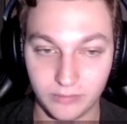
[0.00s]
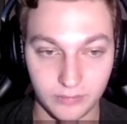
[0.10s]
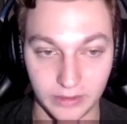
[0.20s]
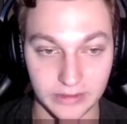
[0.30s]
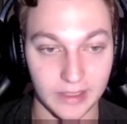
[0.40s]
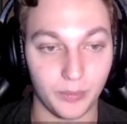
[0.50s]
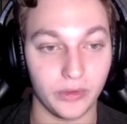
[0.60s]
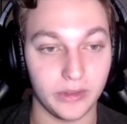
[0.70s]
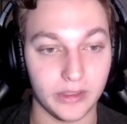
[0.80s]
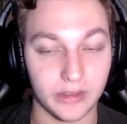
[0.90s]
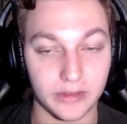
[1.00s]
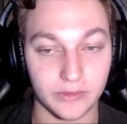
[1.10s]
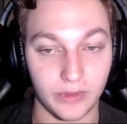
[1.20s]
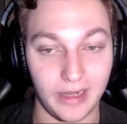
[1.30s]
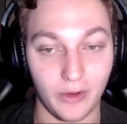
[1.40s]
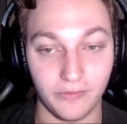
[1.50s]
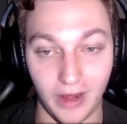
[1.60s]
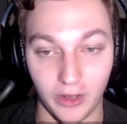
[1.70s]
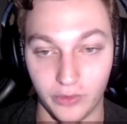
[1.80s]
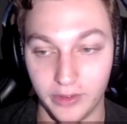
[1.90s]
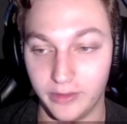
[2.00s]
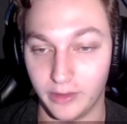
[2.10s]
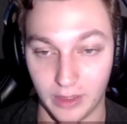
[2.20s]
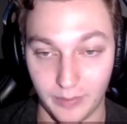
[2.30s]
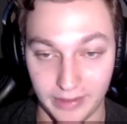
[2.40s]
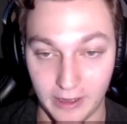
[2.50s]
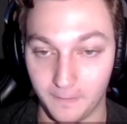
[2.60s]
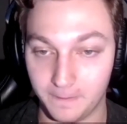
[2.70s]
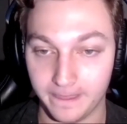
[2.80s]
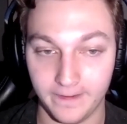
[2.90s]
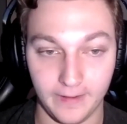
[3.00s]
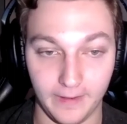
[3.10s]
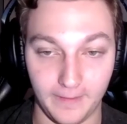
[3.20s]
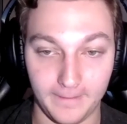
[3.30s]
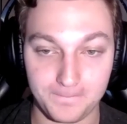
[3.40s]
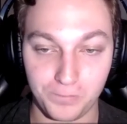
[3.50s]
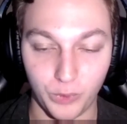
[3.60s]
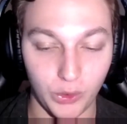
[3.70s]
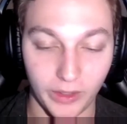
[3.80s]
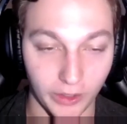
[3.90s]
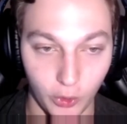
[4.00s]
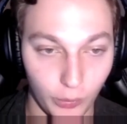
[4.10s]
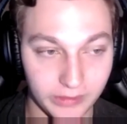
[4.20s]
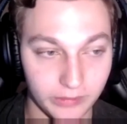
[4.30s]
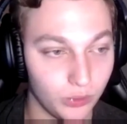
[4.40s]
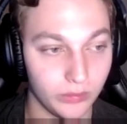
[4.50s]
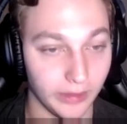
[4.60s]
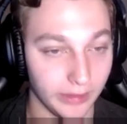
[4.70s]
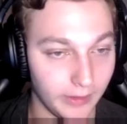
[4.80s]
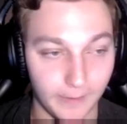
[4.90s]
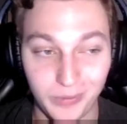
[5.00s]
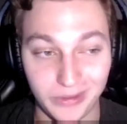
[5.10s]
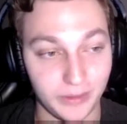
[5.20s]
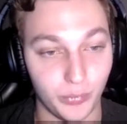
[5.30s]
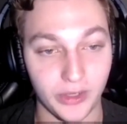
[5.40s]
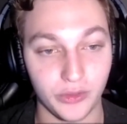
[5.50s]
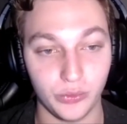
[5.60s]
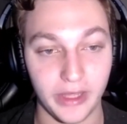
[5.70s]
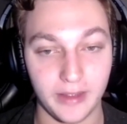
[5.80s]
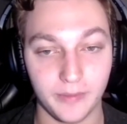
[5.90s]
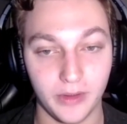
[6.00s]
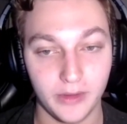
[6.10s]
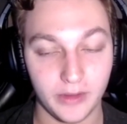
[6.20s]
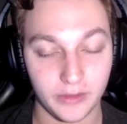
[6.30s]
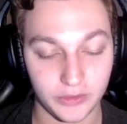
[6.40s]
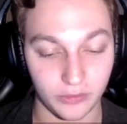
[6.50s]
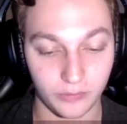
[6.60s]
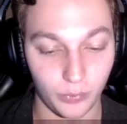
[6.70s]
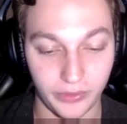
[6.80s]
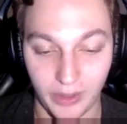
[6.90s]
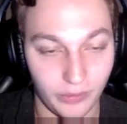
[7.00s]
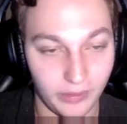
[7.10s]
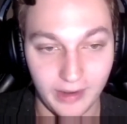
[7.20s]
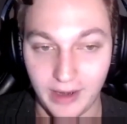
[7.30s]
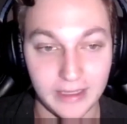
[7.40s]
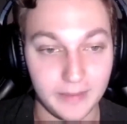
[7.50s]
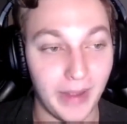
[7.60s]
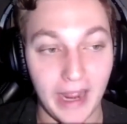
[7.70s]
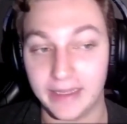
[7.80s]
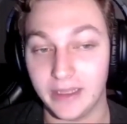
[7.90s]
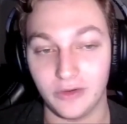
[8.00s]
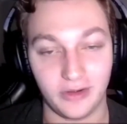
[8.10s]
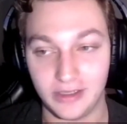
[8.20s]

example is right now Valorant coming out. We don't want to go into a completely brand new game so without any backing or any